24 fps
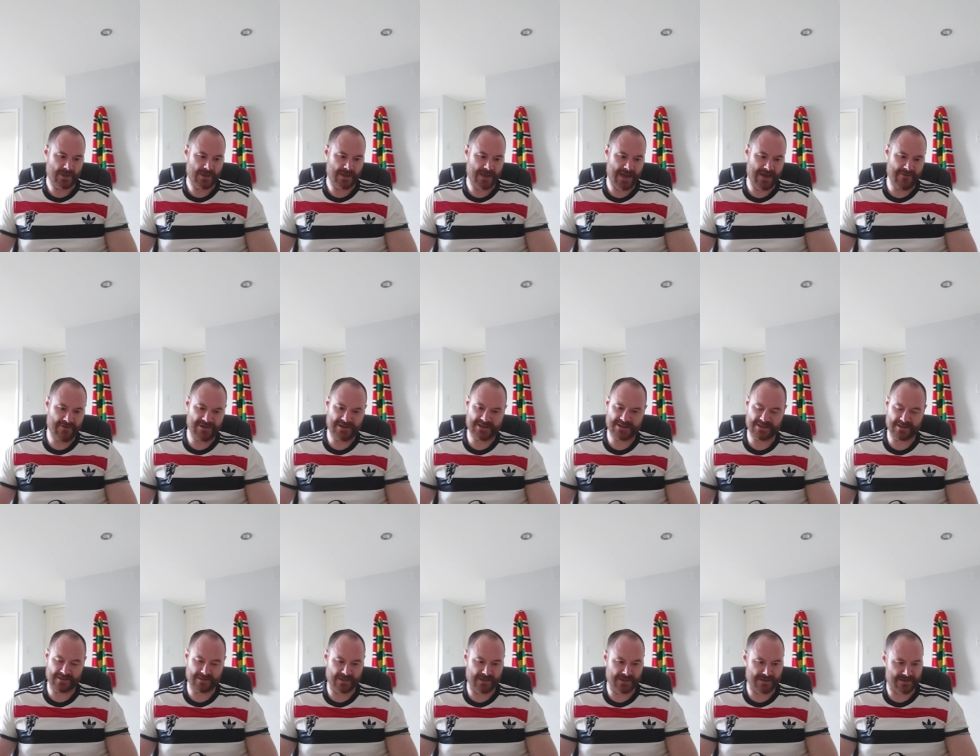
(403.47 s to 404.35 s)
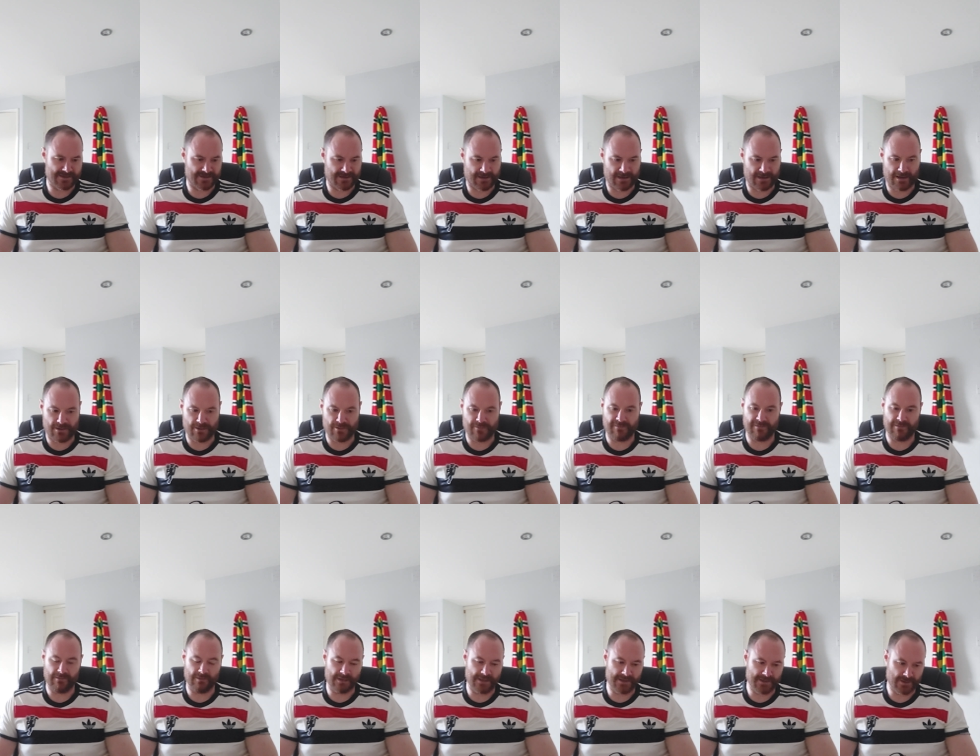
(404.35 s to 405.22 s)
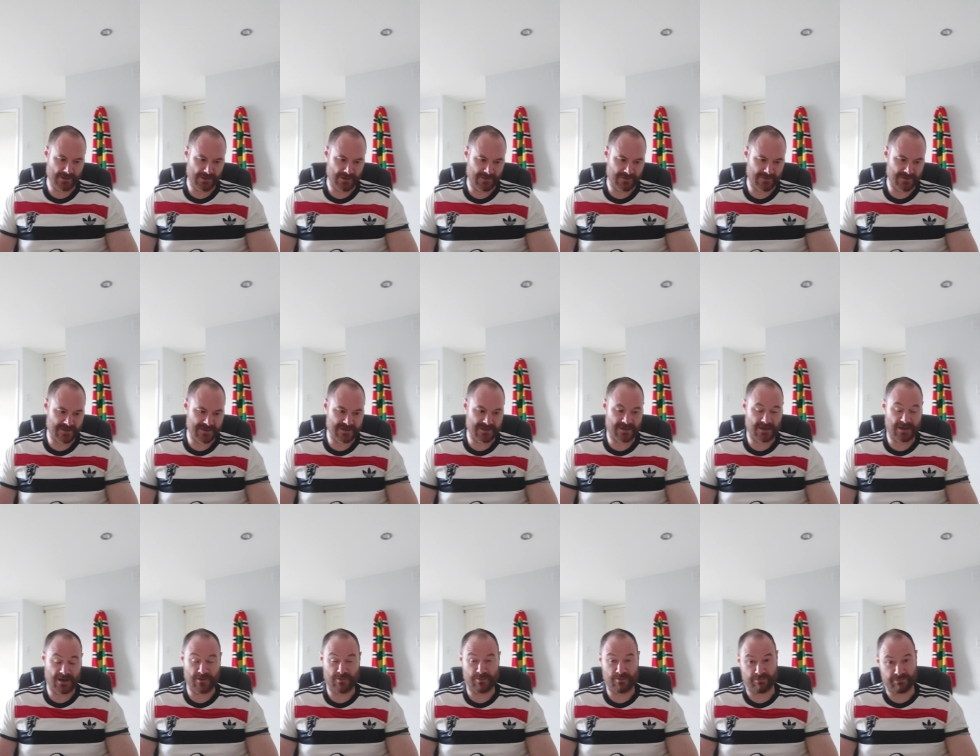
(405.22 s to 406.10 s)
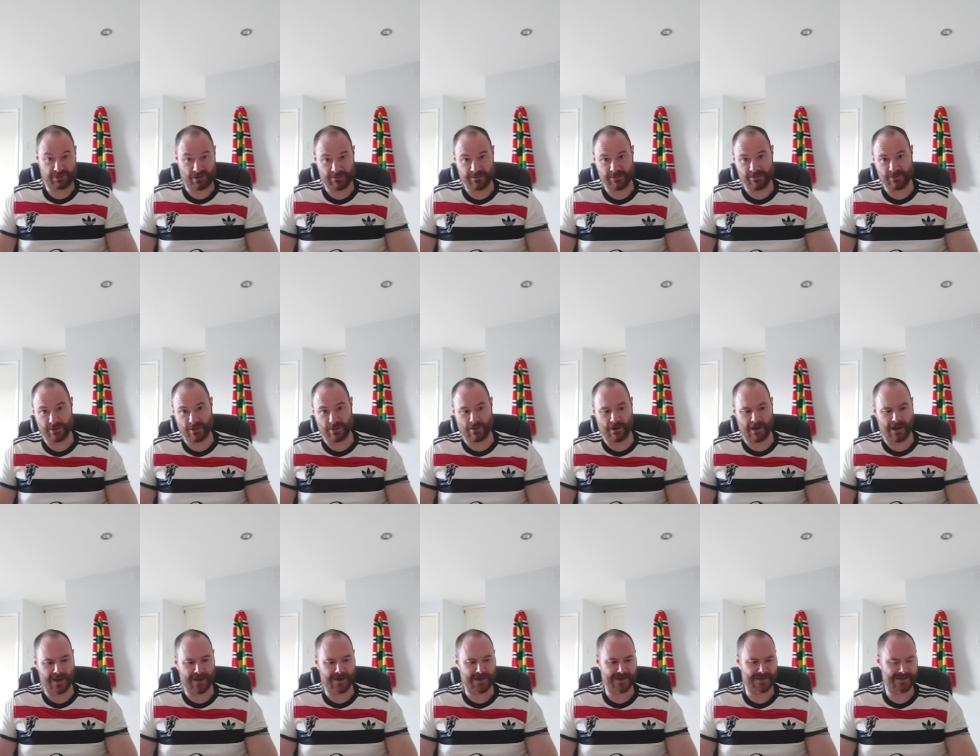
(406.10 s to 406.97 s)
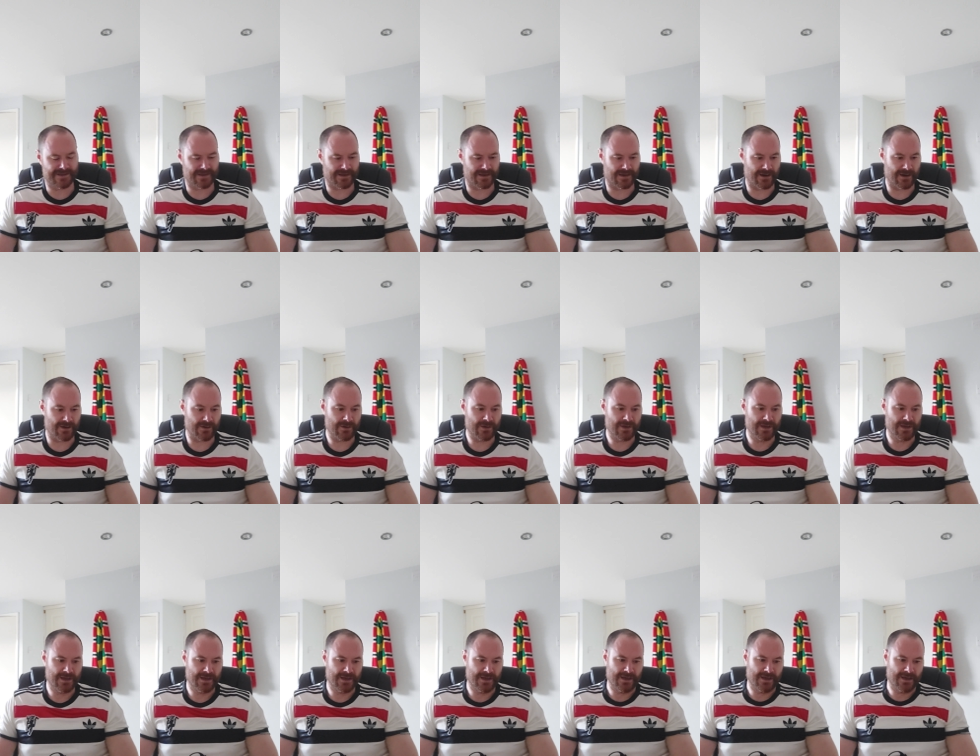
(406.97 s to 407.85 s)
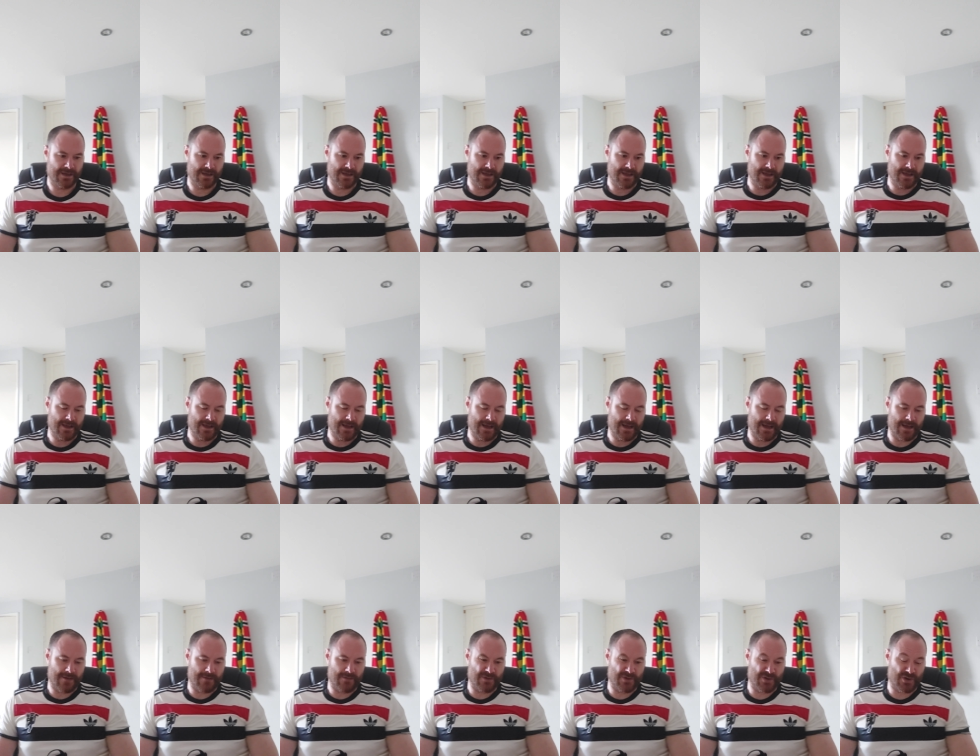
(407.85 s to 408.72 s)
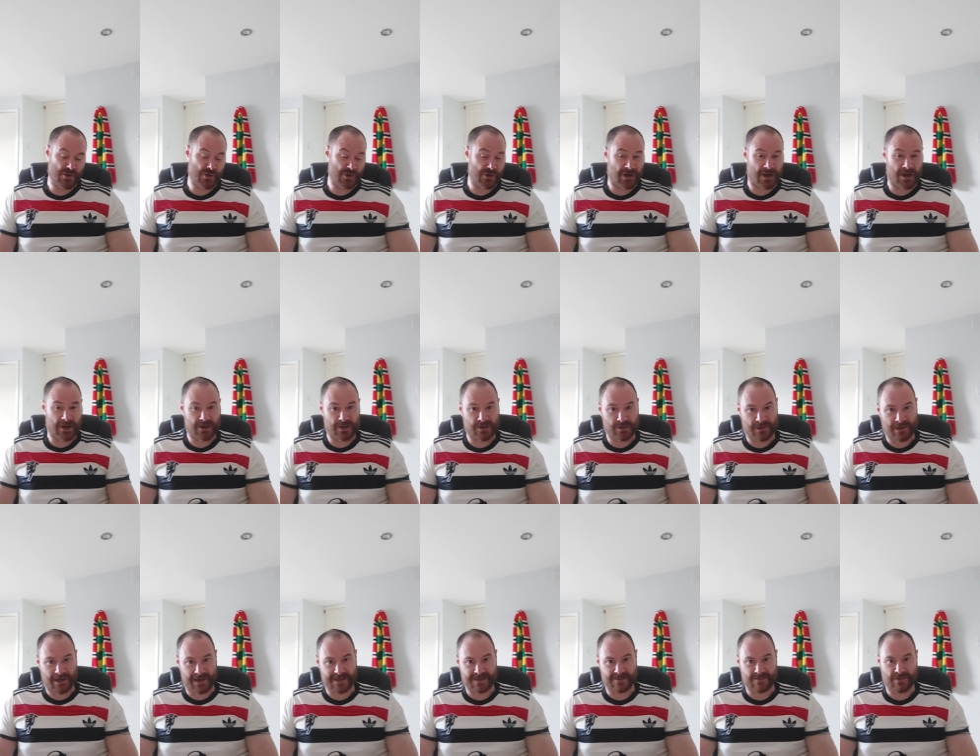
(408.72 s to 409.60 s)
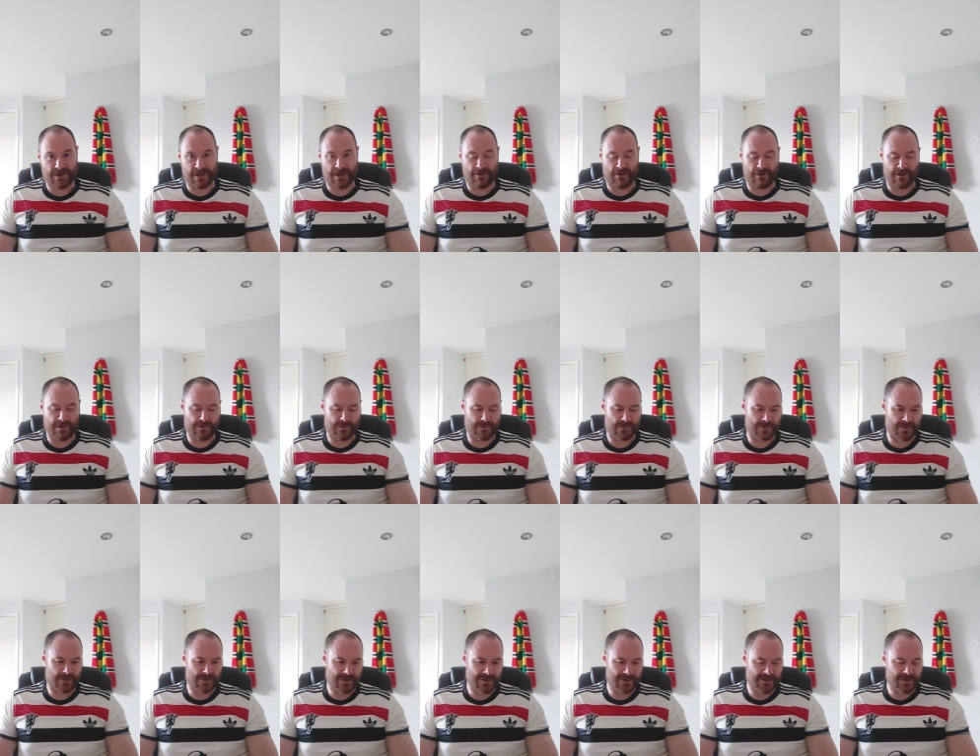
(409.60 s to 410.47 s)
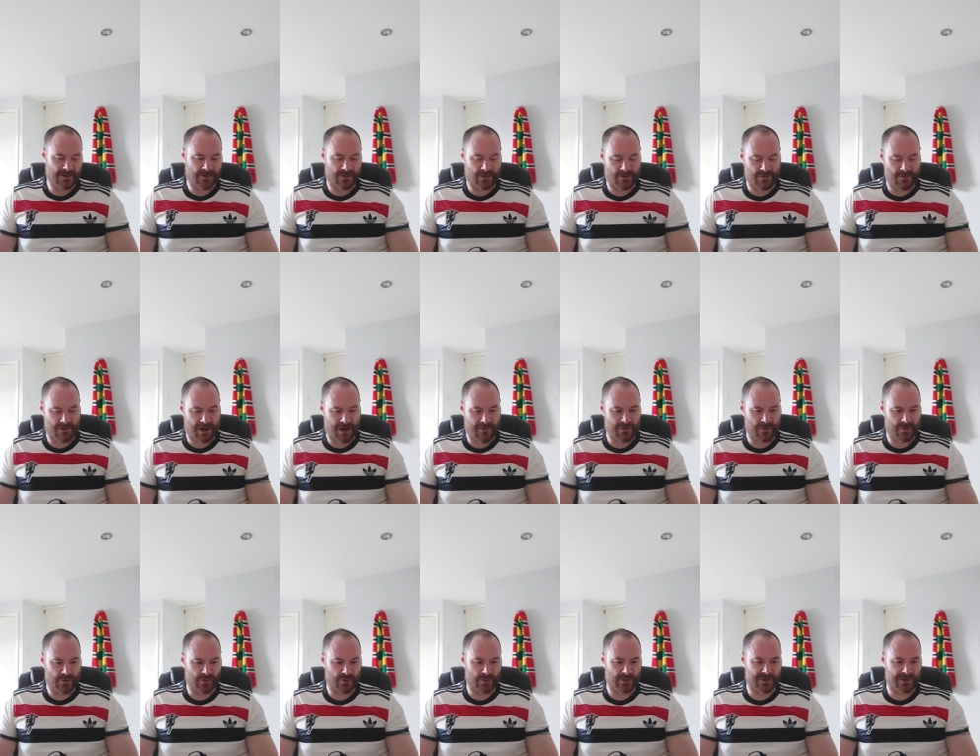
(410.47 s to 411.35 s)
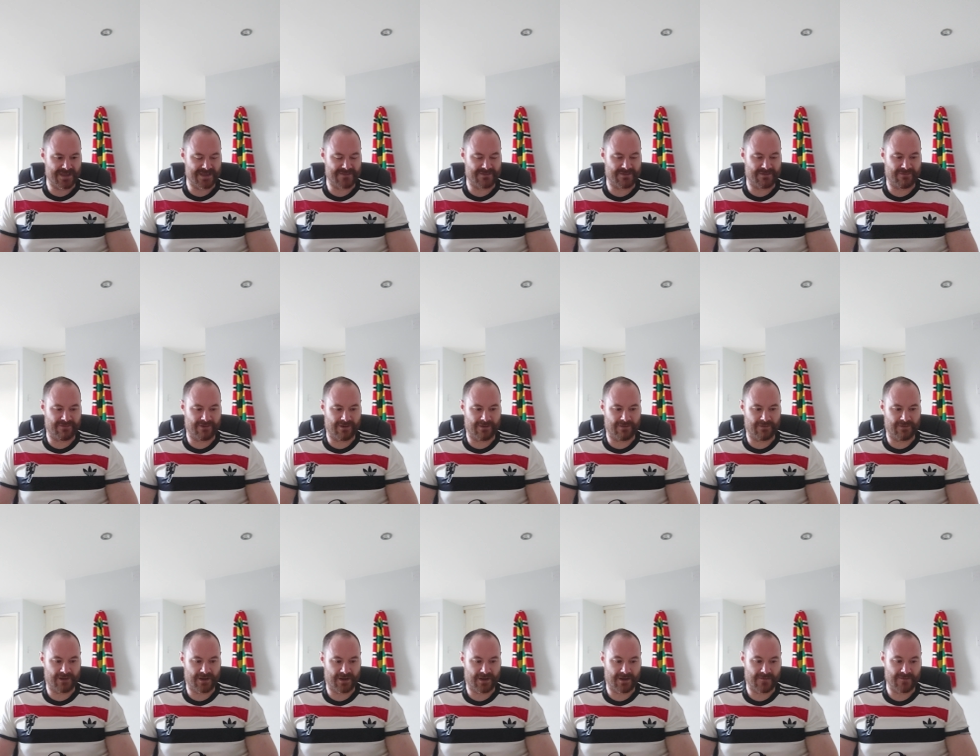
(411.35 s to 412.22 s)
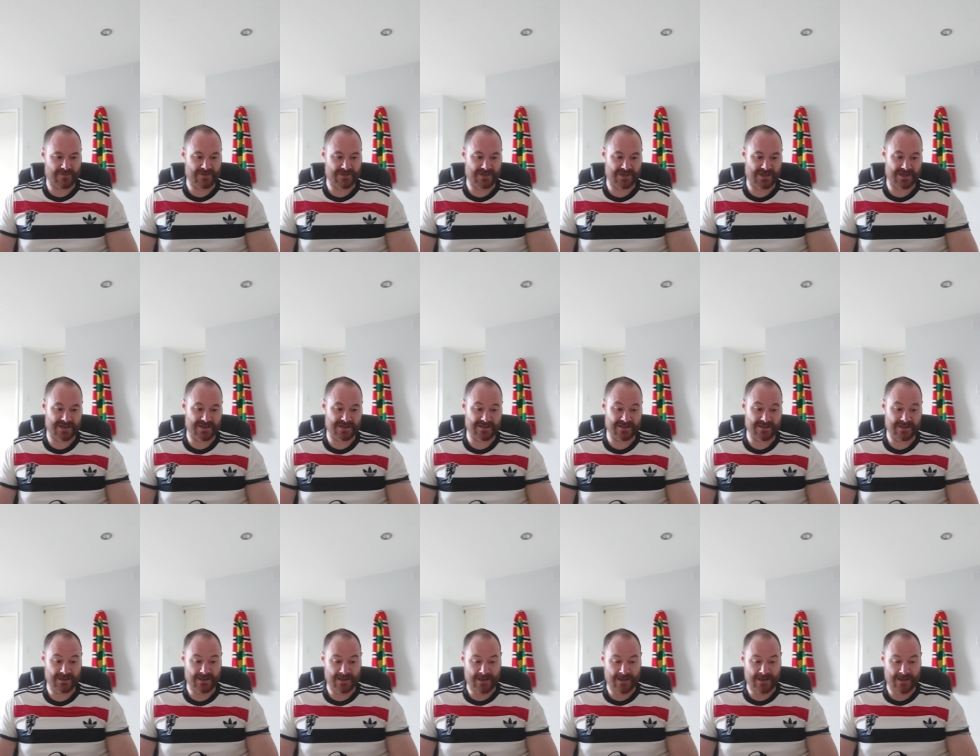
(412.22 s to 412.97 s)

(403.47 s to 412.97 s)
Eriksen needs to go, Lindelof needs to go, probably Maguire needs to go. You could argue Casemiro, although he might be unlucky to be involved in that conversation.